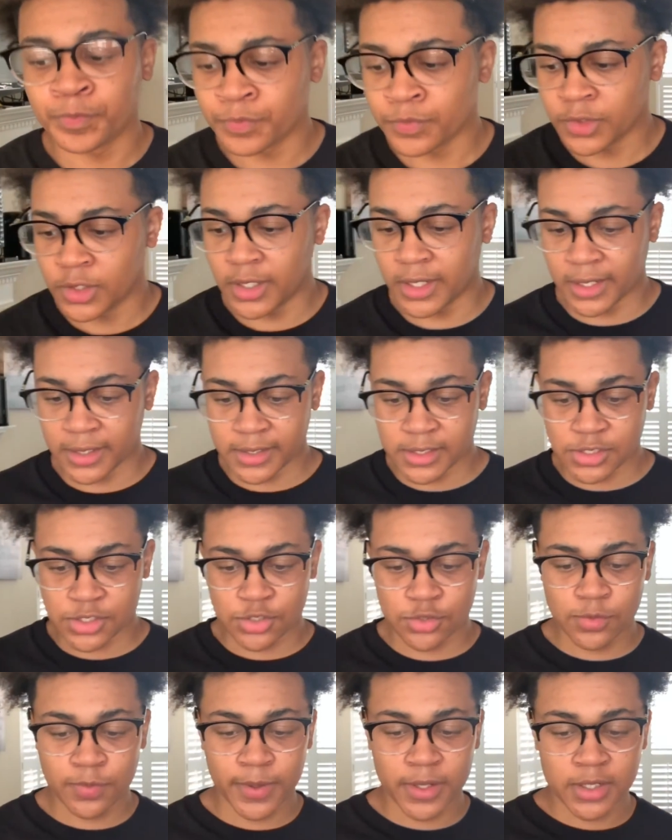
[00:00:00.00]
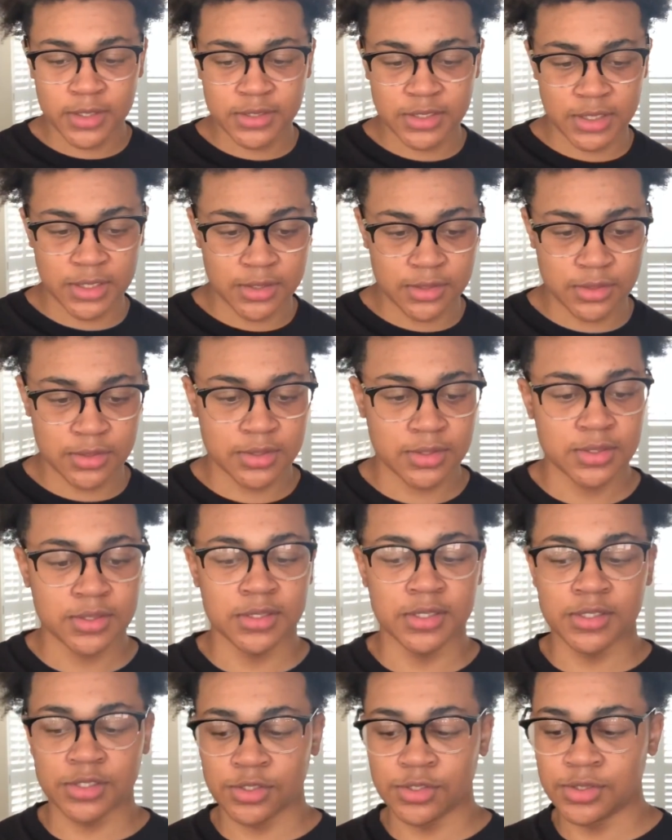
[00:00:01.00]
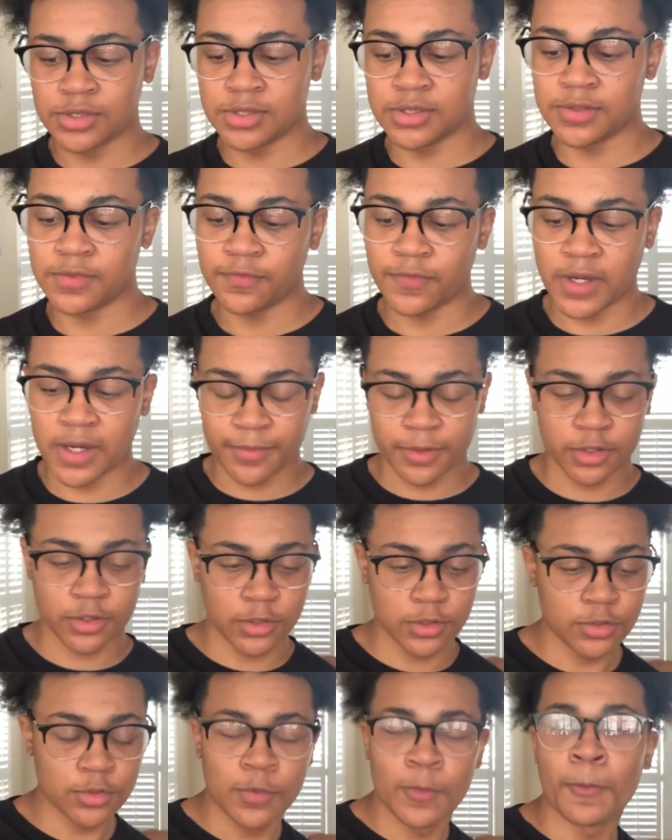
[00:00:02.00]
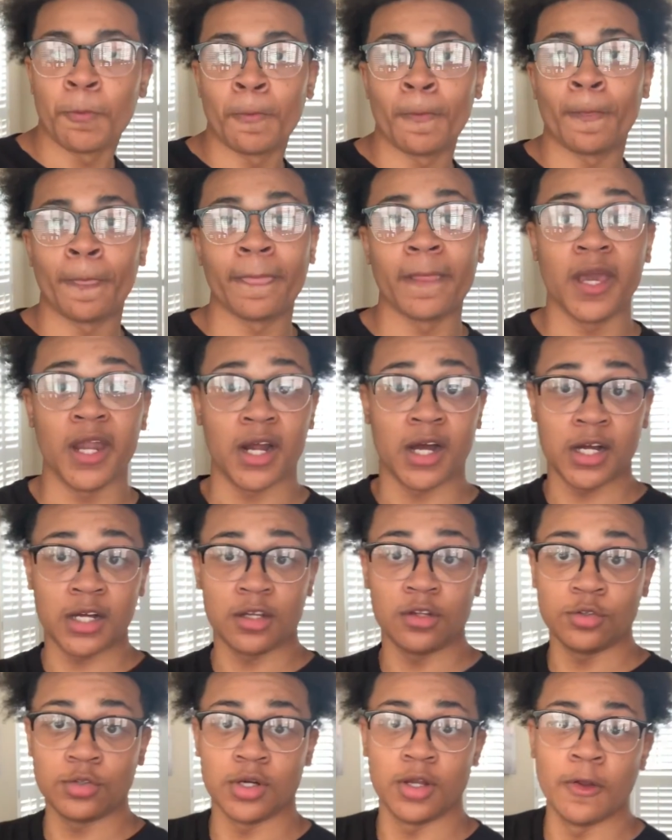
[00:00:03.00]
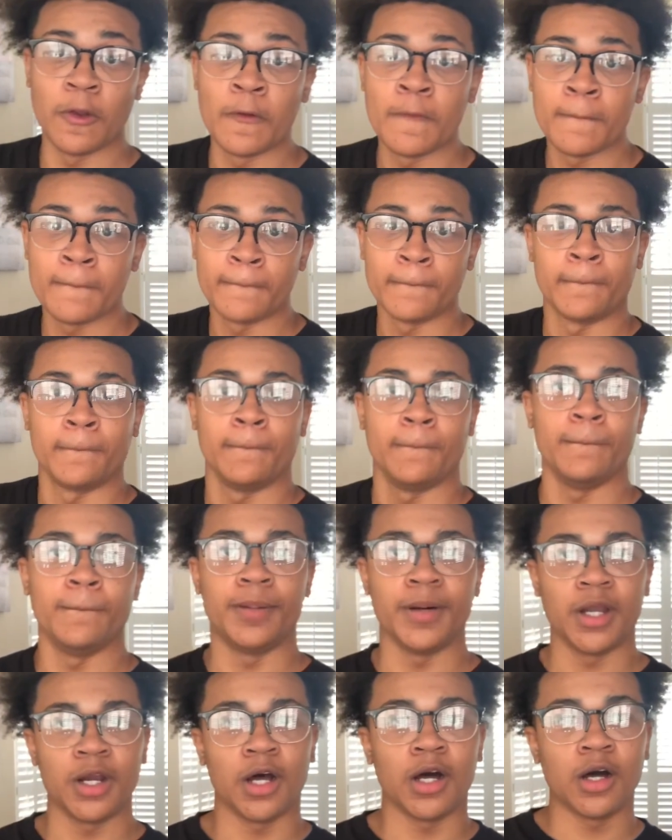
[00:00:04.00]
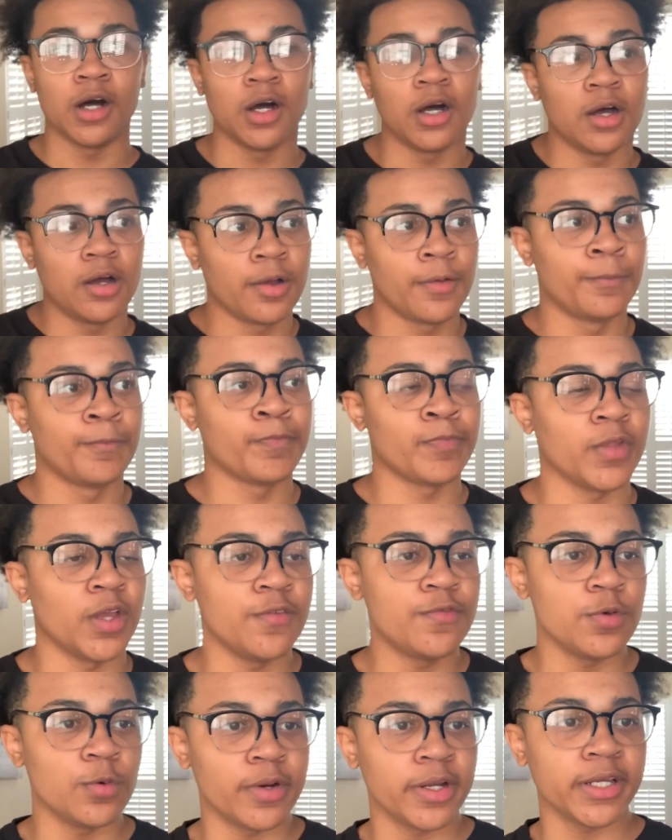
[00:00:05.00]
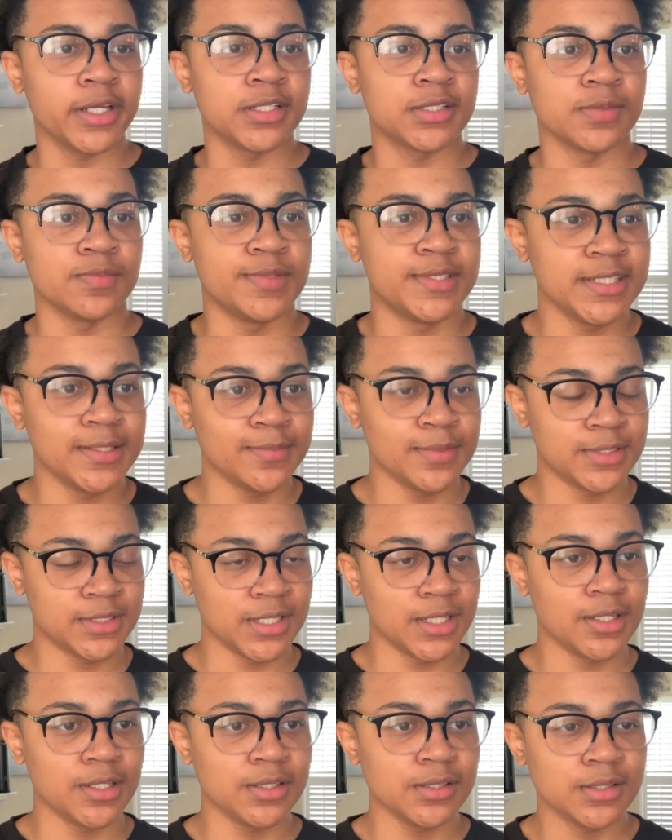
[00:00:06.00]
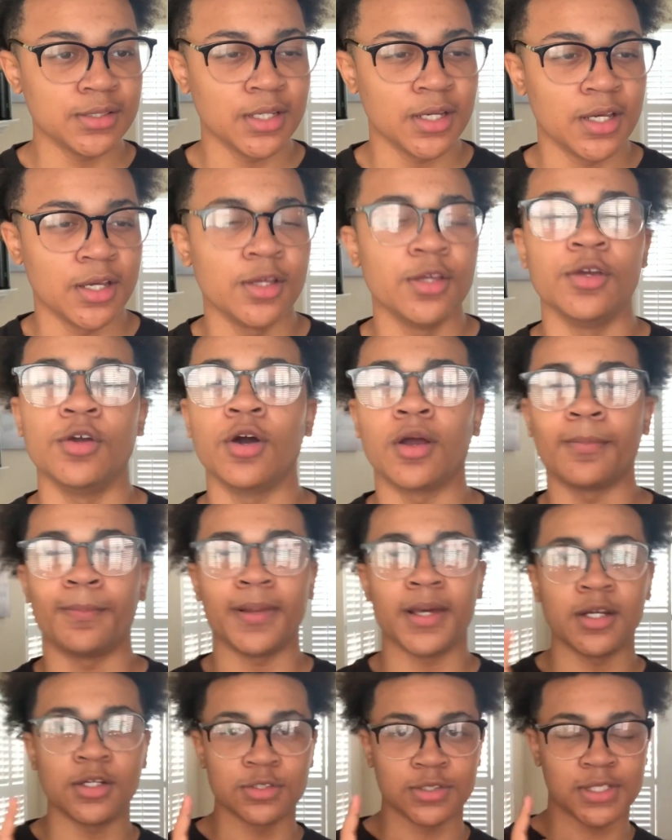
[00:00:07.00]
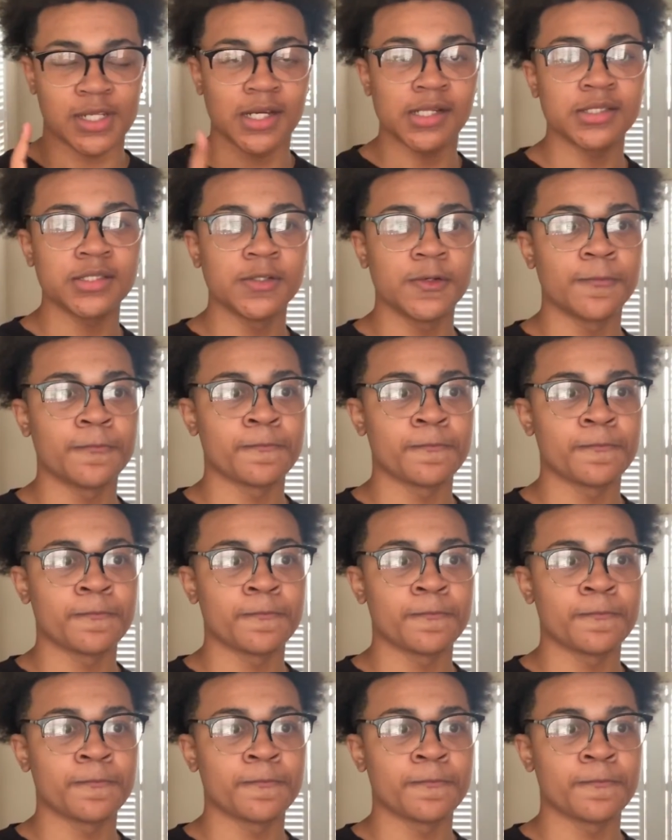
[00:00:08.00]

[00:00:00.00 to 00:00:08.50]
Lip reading: you gotta get 2 pair of jeans, scissors, fabric glue, and a hot glue gun. But if you want to get some cheap jeans, go to Plato's Closet